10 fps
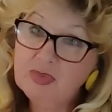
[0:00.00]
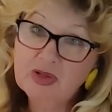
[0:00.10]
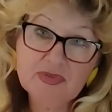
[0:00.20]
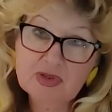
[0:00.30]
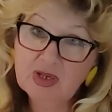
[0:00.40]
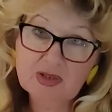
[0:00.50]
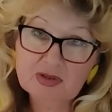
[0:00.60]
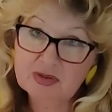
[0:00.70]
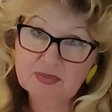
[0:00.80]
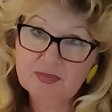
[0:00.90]
every
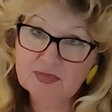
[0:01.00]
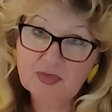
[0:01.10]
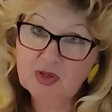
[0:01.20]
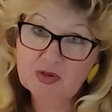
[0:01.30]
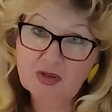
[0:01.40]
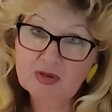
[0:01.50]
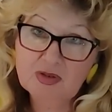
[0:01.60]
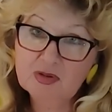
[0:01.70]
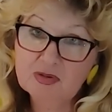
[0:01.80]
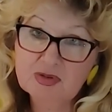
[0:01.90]
country, not
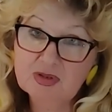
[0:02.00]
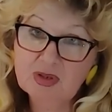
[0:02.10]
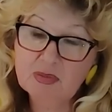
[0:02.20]
only Northern